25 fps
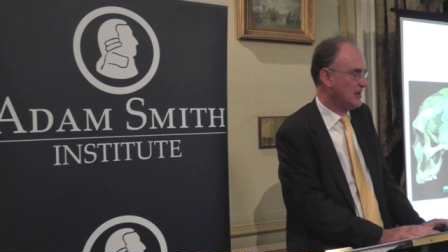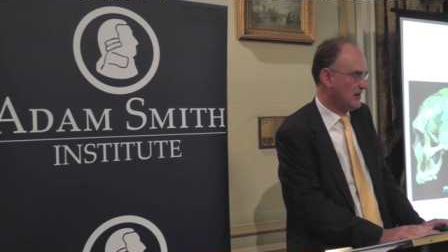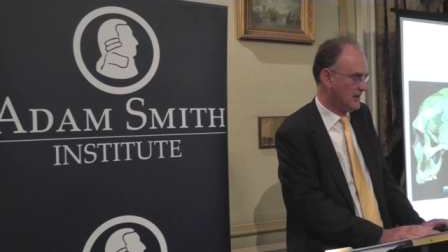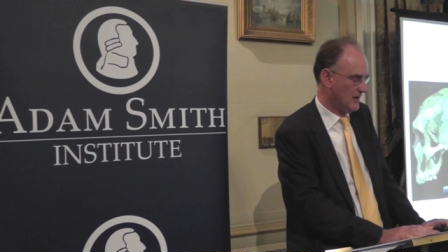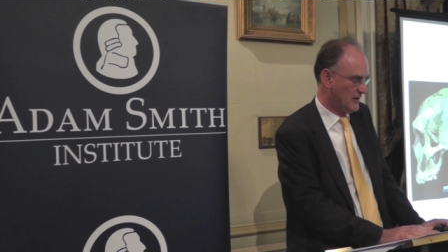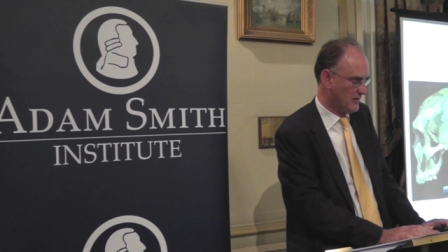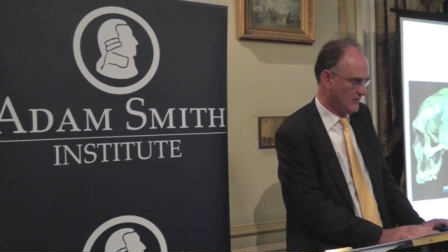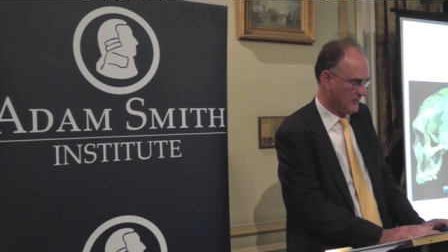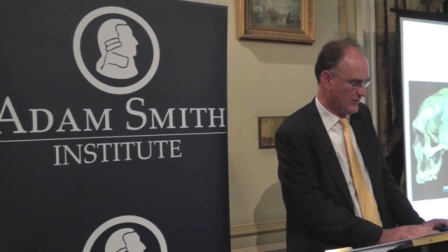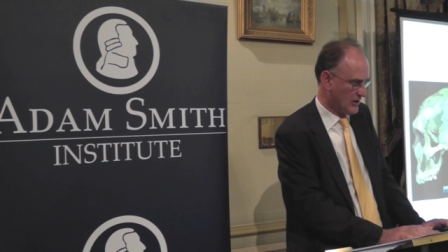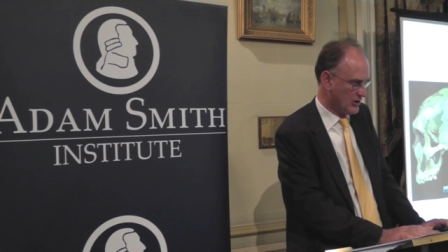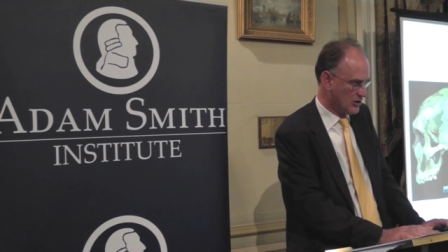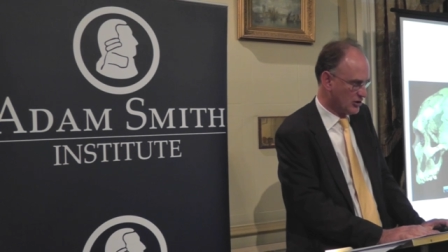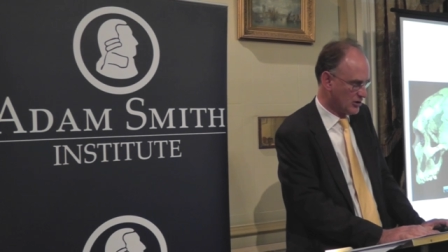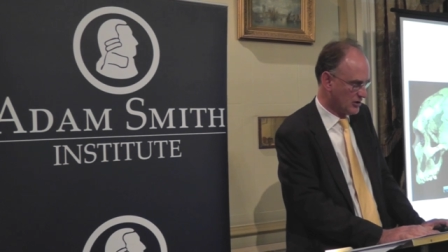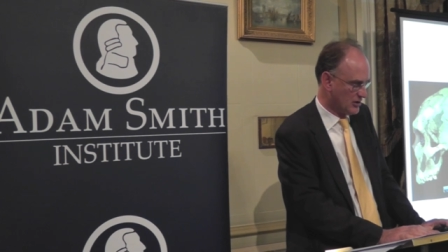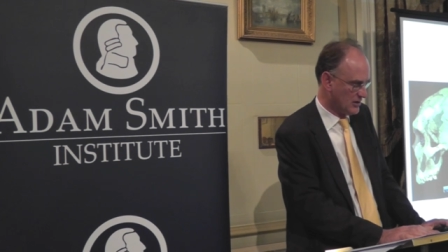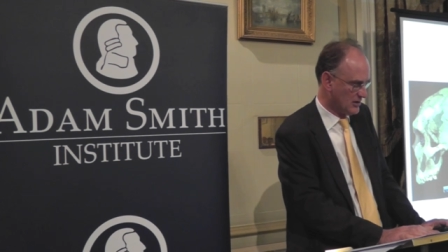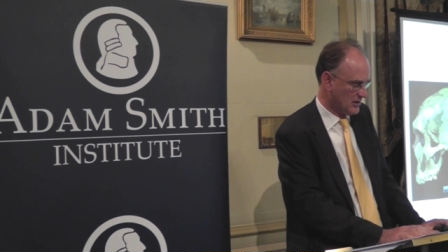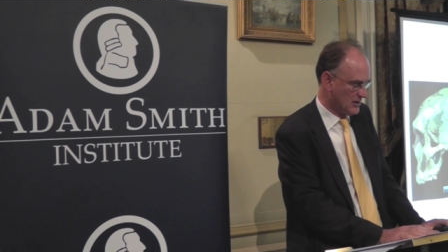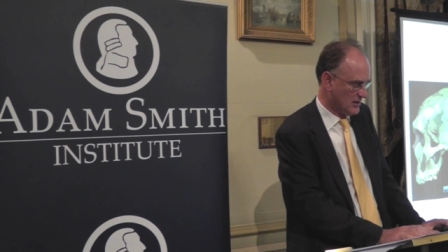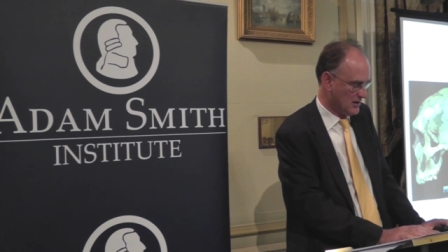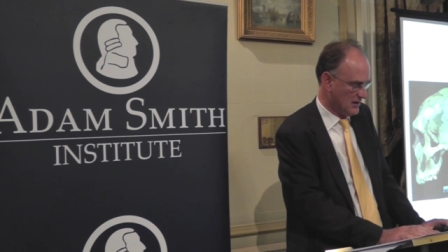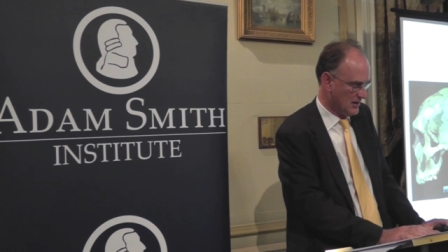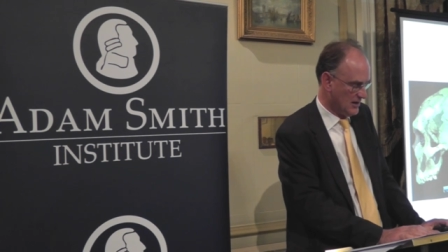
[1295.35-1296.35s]

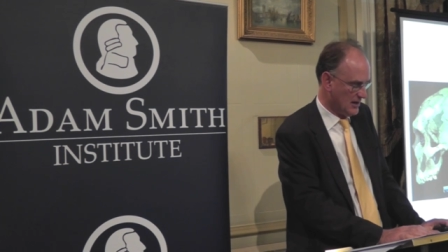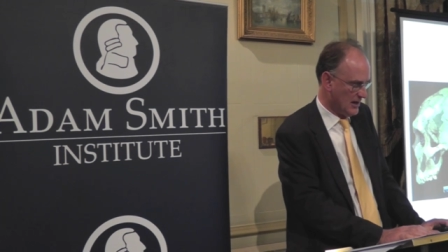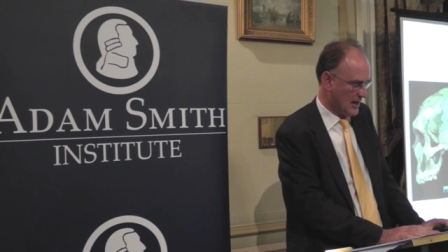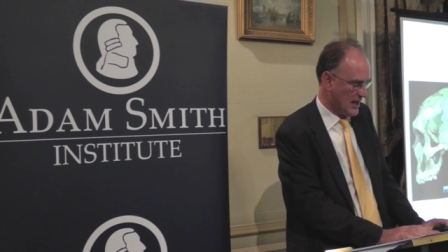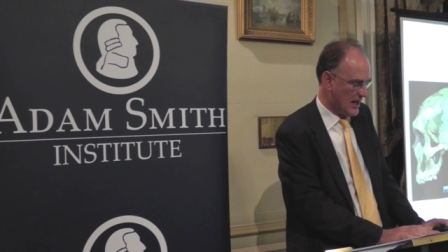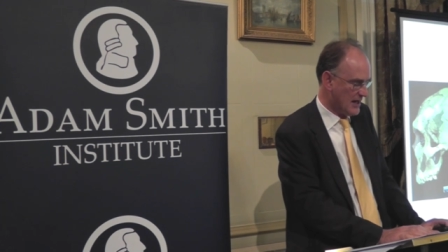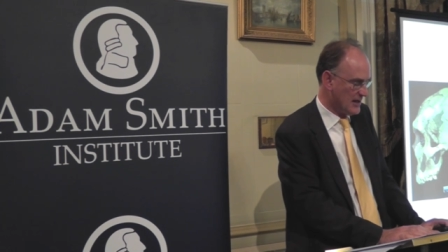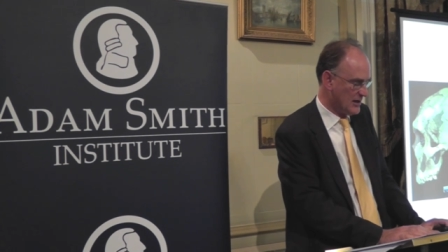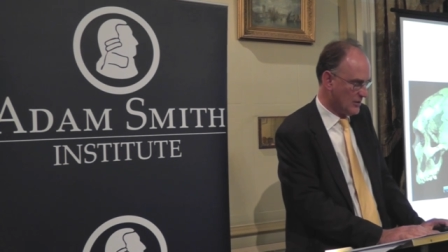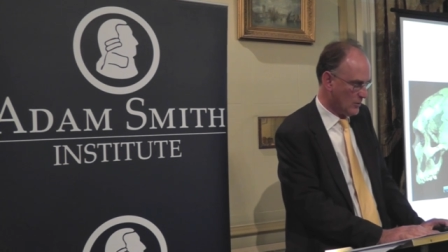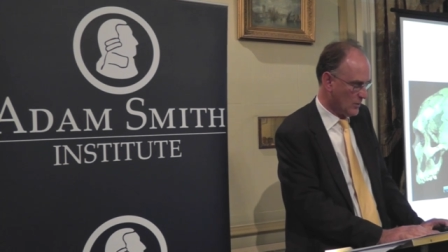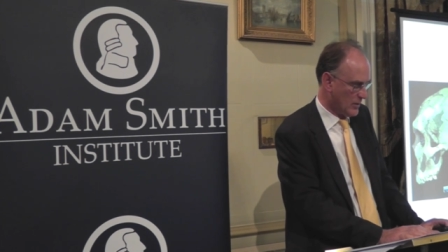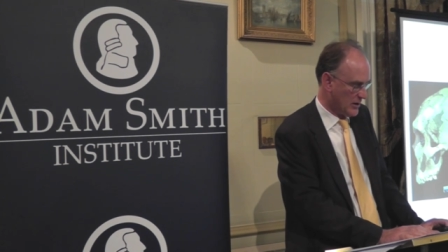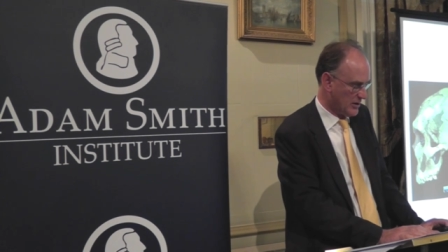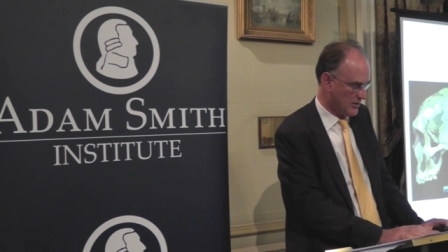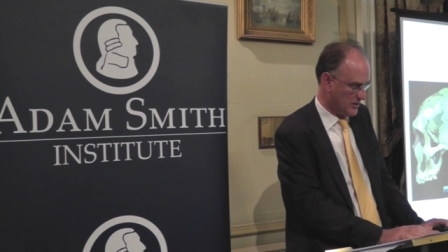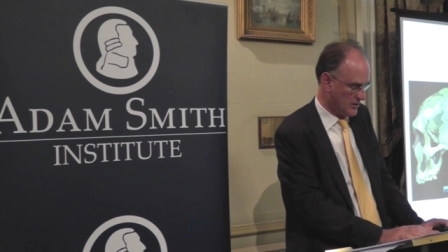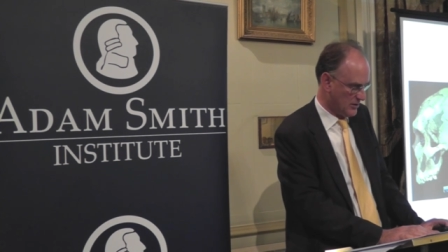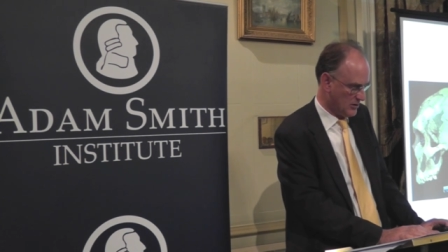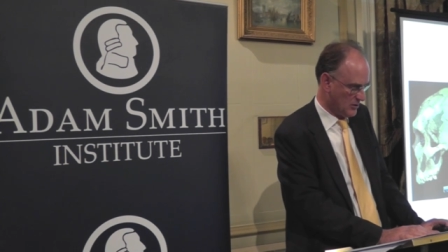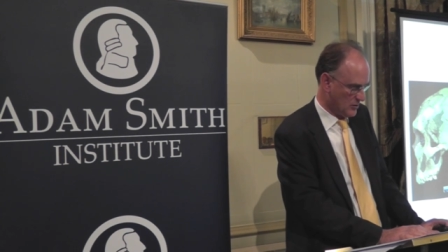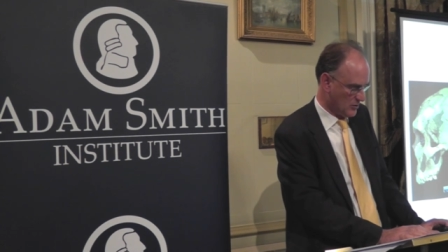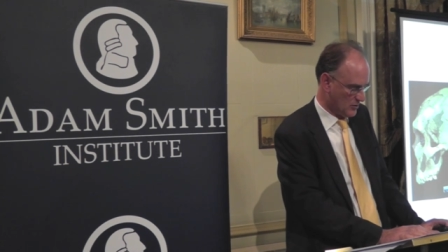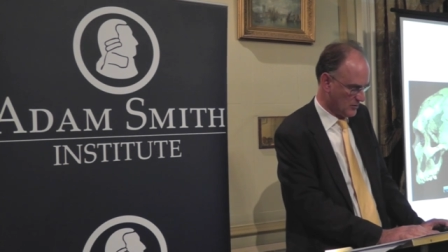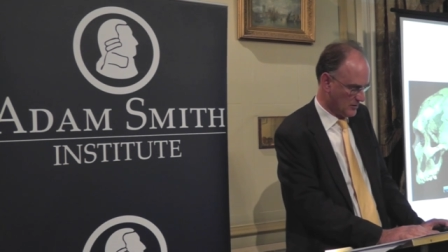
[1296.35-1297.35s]
innovation anywhere
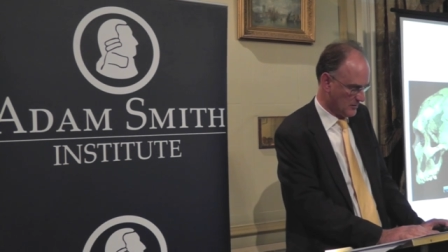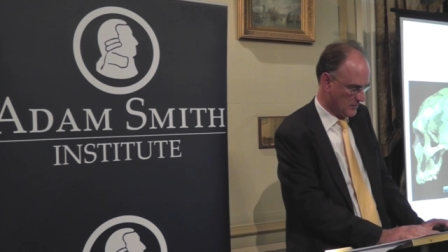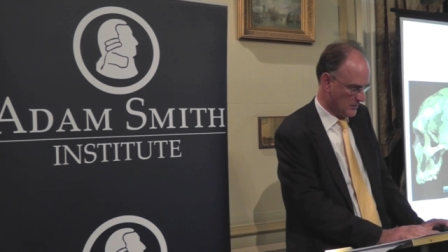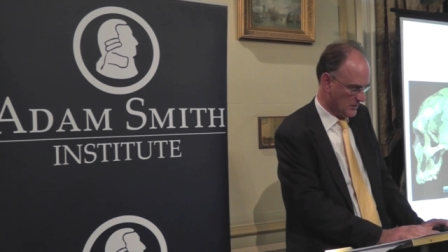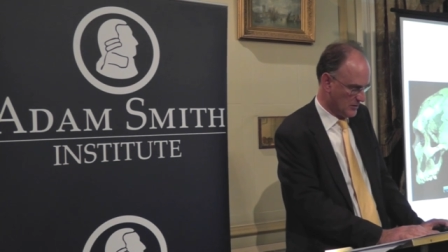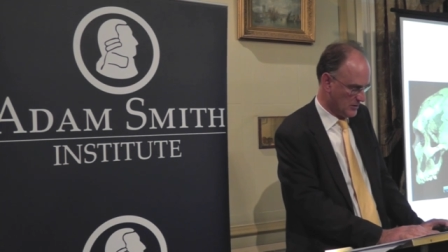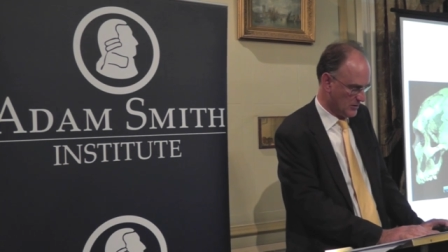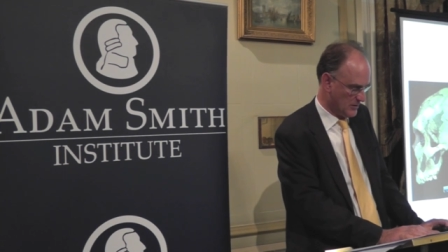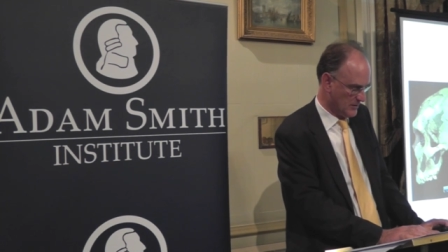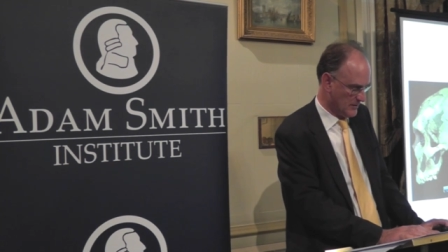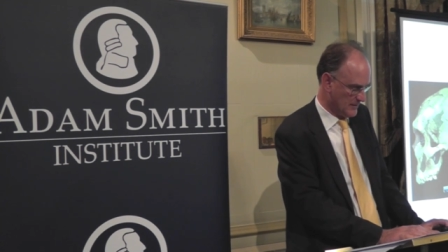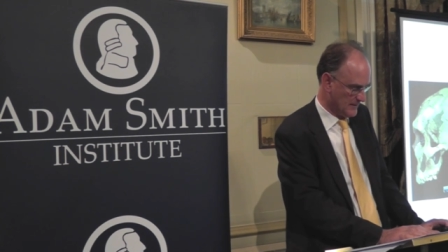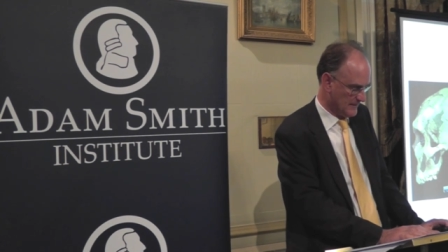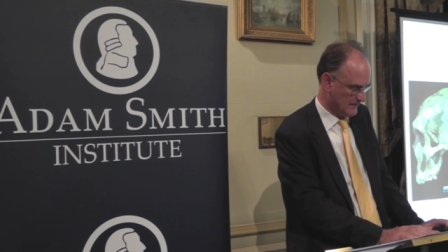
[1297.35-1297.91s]
in your species.